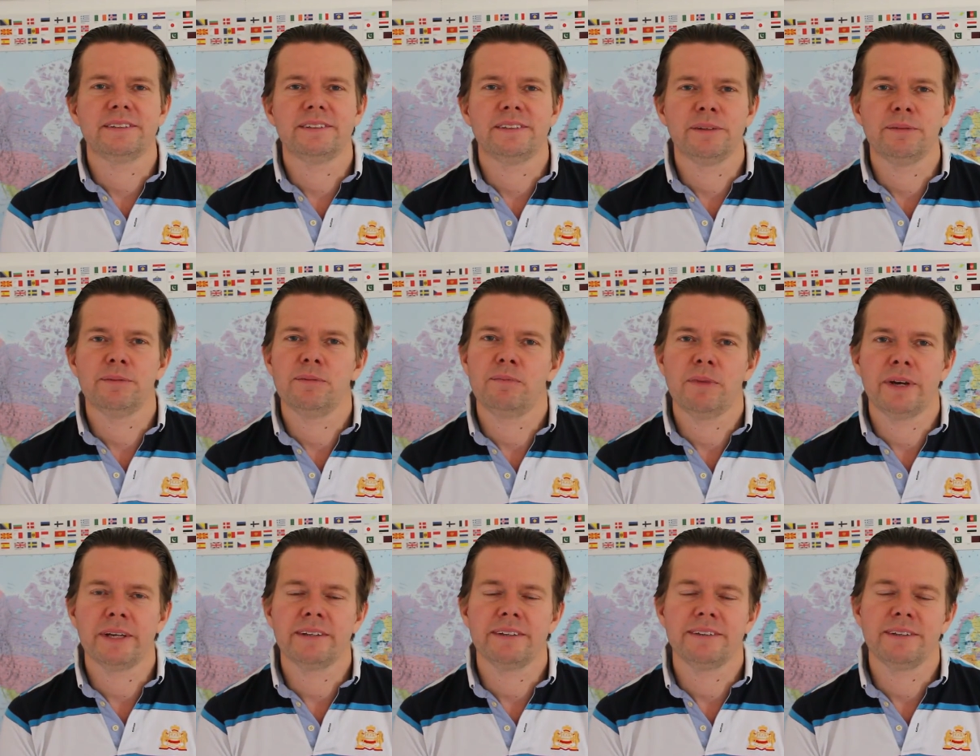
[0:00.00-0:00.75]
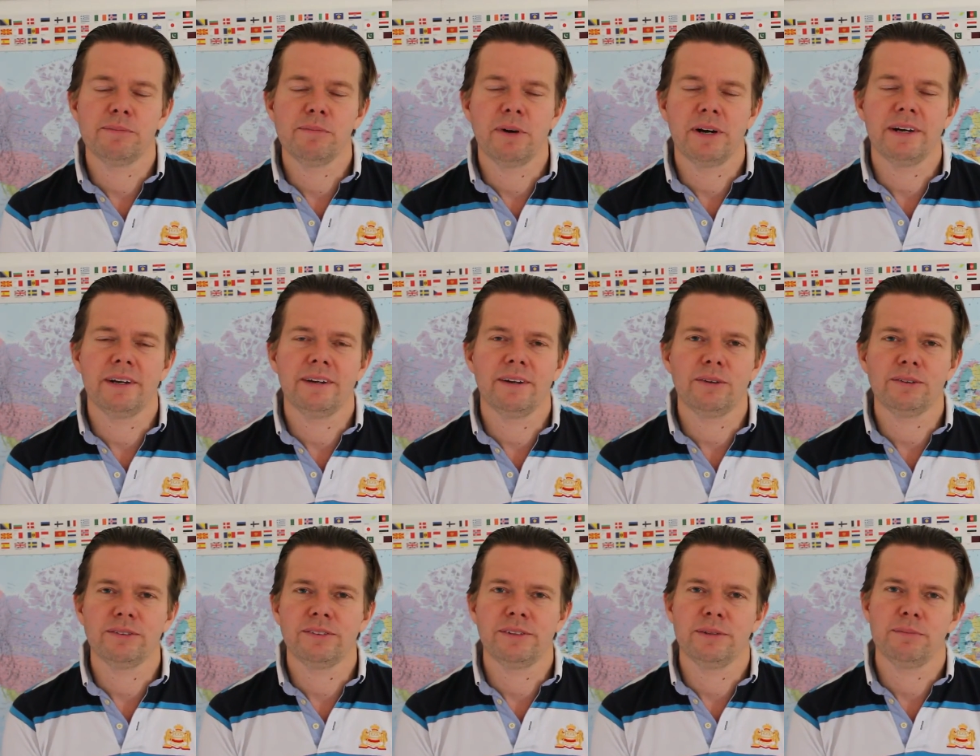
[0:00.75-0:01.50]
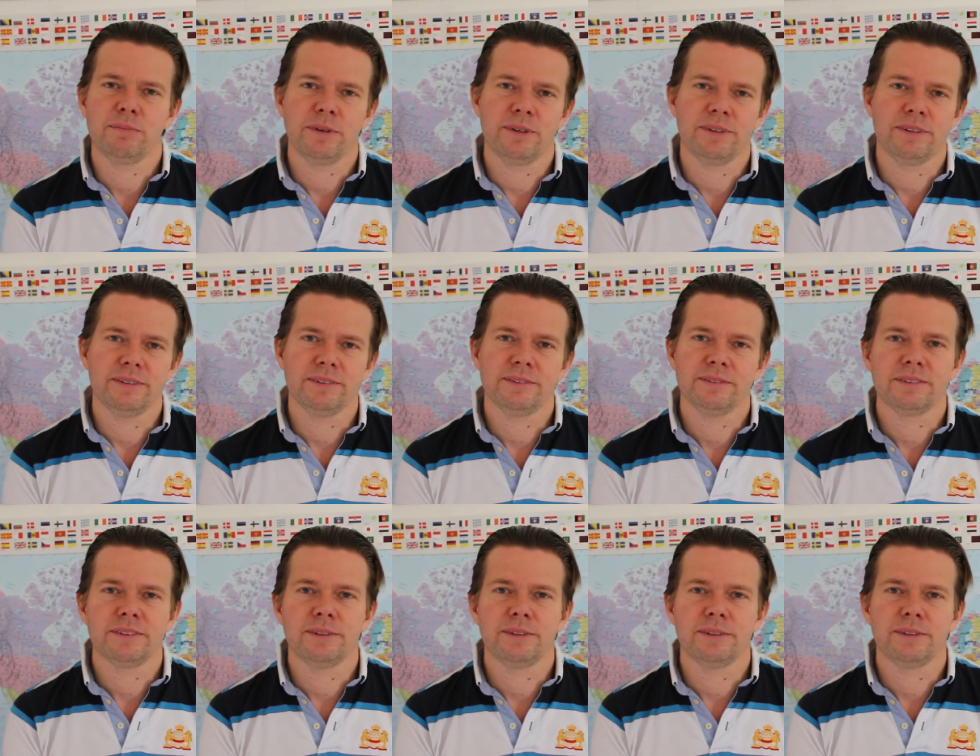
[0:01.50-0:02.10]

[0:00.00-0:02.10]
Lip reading: making Khmer a lot simpler